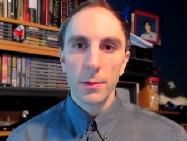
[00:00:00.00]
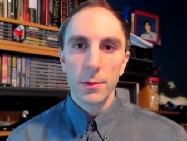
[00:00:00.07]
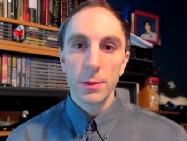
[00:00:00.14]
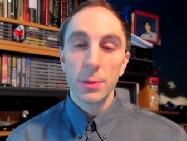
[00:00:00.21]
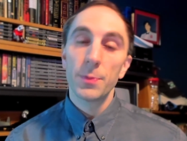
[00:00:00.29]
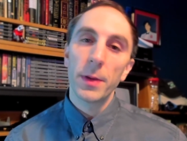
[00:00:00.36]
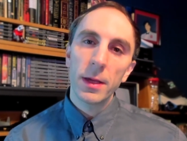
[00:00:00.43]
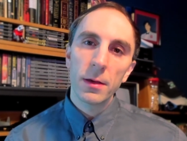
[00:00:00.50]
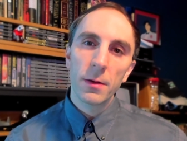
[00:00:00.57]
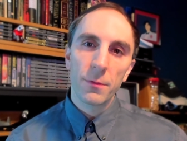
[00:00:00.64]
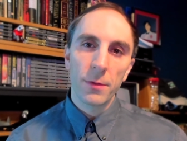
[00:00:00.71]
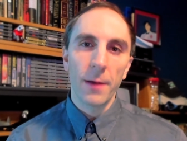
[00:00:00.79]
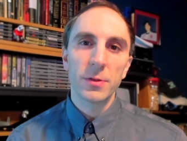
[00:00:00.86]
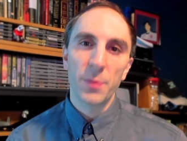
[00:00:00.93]
Speaking of
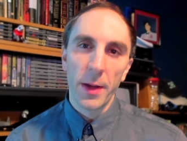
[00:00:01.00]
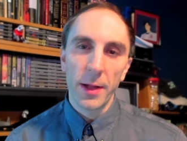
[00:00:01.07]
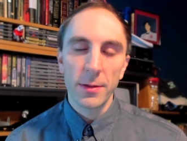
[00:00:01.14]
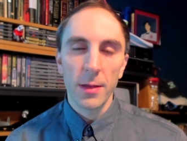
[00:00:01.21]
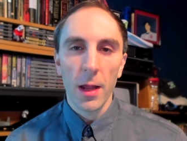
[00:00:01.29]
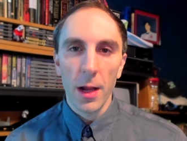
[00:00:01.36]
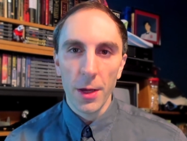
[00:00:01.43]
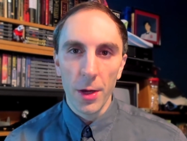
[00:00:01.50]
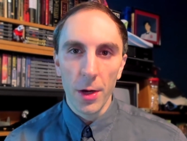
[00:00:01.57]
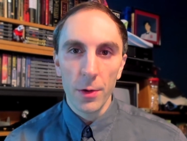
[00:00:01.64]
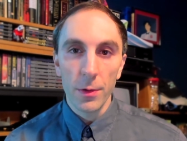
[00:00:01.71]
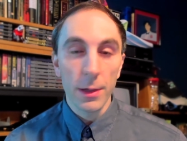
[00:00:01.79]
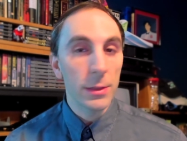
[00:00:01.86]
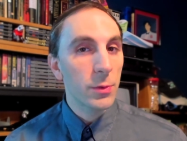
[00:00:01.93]

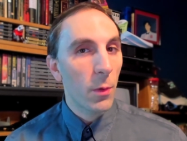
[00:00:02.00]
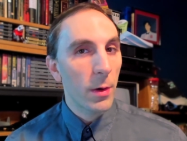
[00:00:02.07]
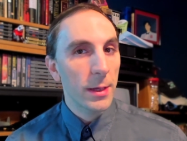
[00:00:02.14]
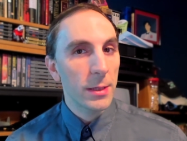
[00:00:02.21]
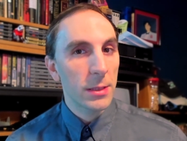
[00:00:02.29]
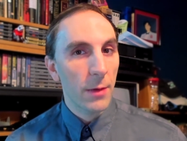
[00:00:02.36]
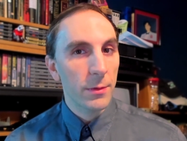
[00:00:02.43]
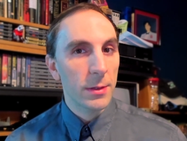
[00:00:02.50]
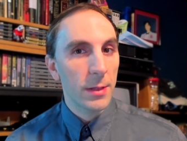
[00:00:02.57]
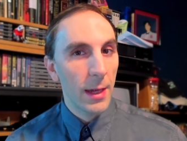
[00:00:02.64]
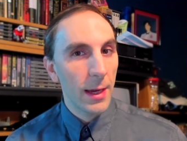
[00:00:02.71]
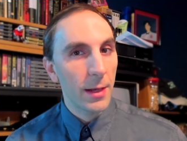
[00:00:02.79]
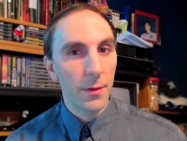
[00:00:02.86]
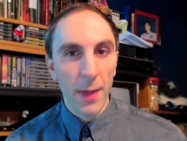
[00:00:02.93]
Lifespan.io, in
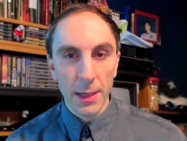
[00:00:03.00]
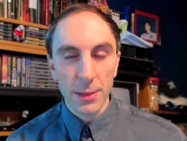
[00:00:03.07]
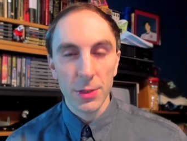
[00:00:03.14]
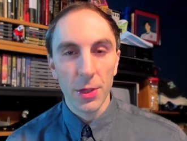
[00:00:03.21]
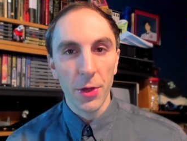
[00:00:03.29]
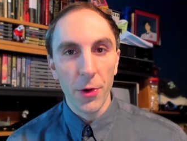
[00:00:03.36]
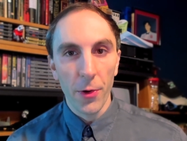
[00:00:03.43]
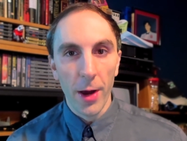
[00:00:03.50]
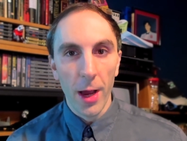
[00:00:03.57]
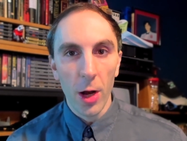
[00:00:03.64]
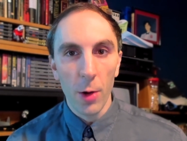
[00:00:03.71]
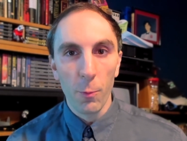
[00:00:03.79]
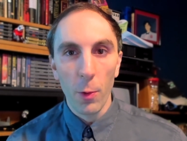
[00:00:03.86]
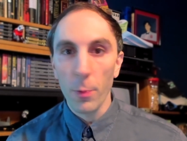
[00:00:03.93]
2017, thanks to your
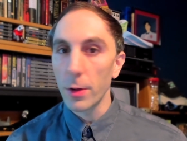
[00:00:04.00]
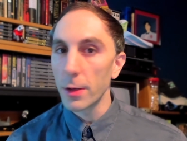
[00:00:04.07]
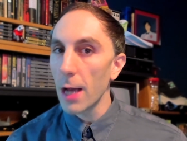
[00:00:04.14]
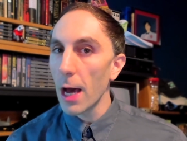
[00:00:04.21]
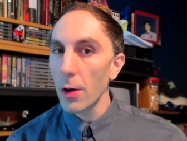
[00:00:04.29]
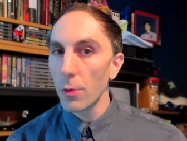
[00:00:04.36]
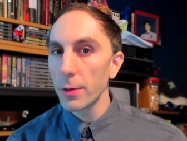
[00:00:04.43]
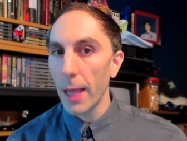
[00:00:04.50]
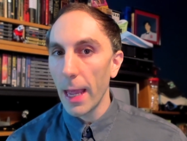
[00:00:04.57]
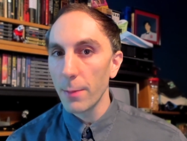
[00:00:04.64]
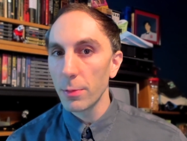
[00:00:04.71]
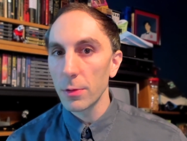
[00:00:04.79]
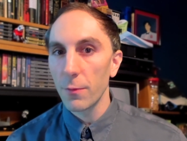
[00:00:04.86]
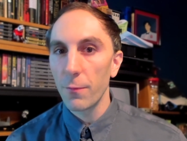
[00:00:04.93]
help, we were not only
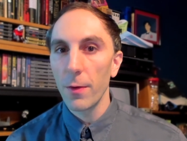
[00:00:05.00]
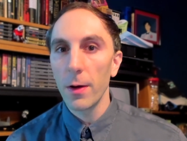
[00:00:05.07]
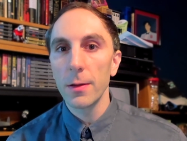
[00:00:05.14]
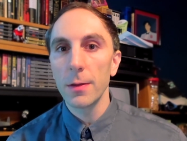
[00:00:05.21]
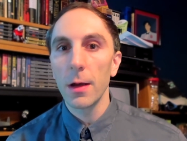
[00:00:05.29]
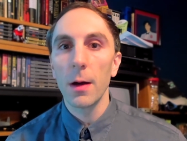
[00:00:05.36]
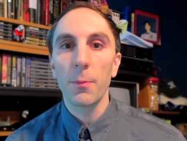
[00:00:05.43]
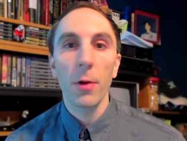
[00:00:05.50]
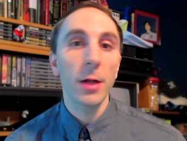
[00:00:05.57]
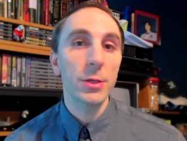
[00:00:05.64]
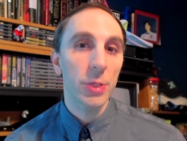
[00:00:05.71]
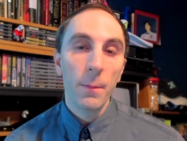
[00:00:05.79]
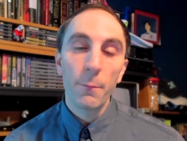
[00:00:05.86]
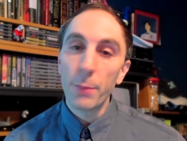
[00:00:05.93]
able to fund a
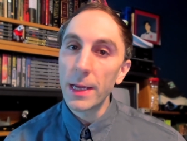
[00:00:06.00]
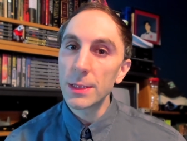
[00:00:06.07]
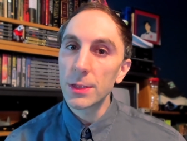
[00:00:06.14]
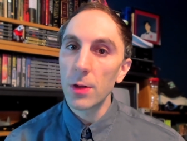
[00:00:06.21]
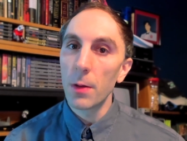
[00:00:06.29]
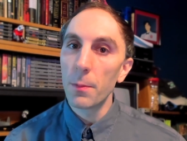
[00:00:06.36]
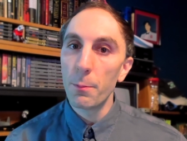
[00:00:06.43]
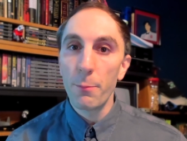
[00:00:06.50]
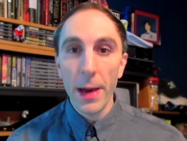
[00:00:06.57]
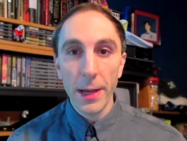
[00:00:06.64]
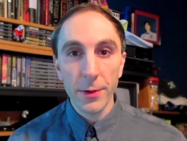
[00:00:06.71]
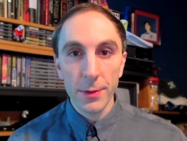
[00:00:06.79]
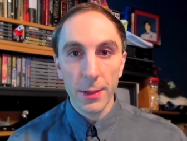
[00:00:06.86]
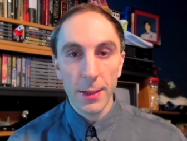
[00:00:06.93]
project based on
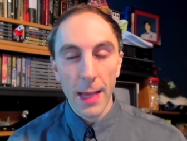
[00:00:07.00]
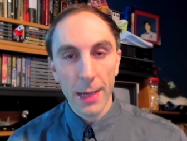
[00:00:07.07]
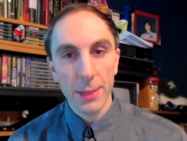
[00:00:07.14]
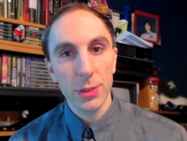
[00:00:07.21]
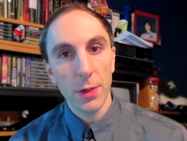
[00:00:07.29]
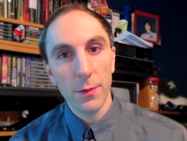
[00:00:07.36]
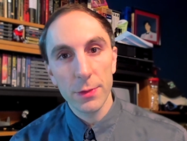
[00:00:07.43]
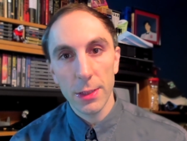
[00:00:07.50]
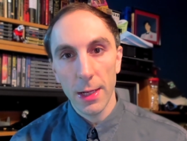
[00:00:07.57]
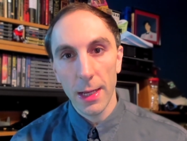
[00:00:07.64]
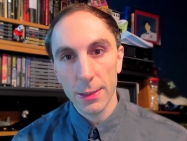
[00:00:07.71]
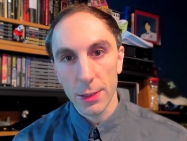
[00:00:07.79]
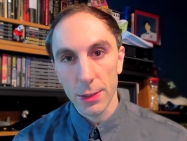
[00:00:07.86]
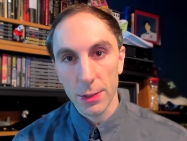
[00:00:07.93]
better detection of
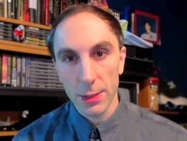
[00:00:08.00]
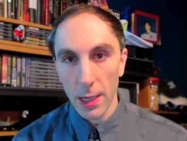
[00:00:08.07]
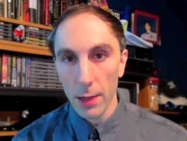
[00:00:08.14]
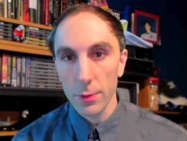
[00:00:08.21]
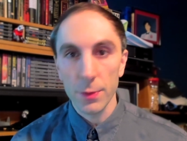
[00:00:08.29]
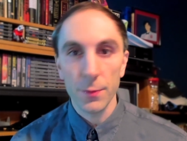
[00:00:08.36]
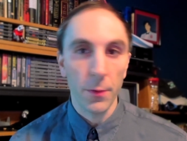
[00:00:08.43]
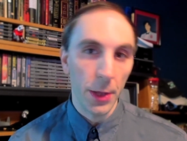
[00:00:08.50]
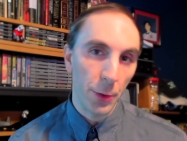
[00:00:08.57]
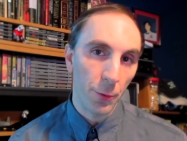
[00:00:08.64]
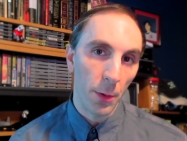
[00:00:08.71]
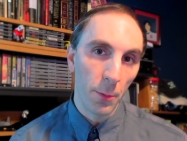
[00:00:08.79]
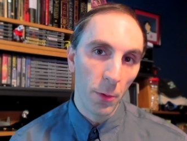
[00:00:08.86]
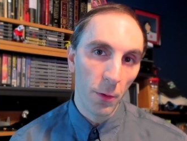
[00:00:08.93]
senescent cells for their
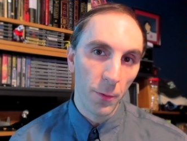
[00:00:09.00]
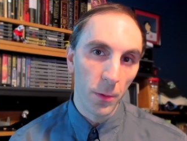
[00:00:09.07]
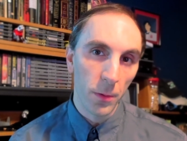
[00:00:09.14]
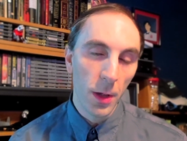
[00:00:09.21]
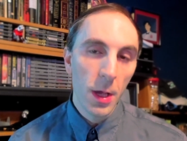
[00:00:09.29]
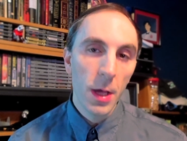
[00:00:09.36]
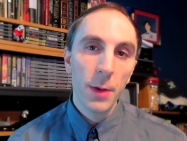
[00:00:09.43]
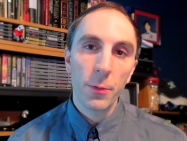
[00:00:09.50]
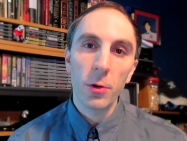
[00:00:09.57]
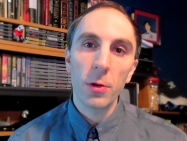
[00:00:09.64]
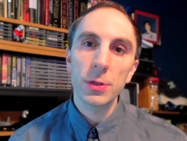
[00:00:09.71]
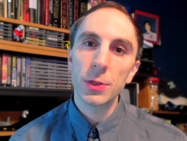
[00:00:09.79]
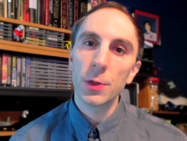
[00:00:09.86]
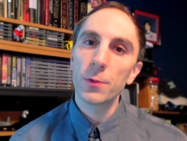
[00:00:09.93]
removal, but
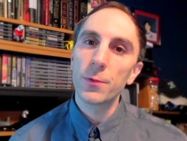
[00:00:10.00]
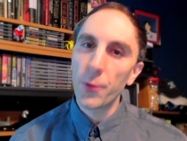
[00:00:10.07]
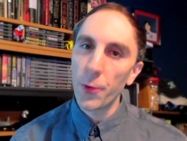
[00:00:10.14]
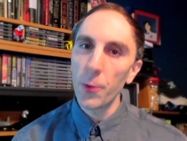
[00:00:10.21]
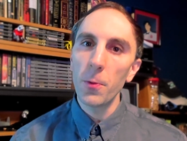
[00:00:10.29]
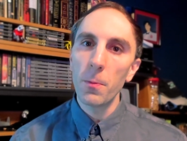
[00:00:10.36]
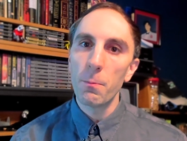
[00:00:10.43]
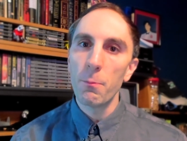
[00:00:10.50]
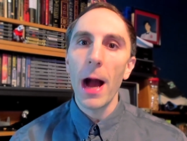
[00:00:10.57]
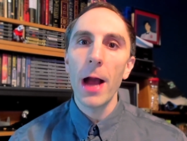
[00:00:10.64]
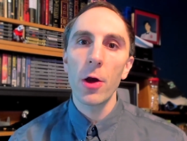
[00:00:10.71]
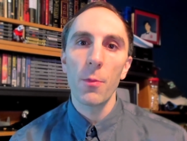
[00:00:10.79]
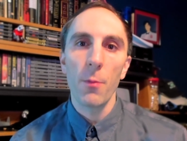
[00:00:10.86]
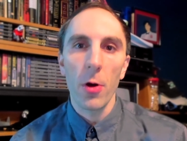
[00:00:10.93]
also two
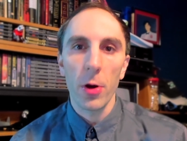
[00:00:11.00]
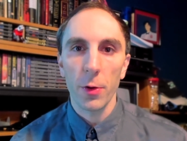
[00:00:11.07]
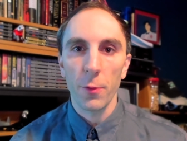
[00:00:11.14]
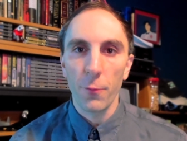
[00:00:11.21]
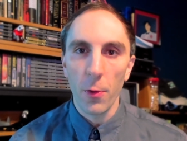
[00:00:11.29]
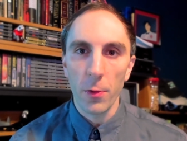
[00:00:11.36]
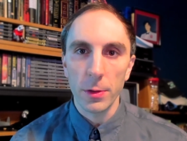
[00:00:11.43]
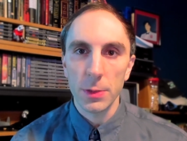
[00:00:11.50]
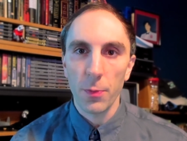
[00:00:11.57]
biomarker-focused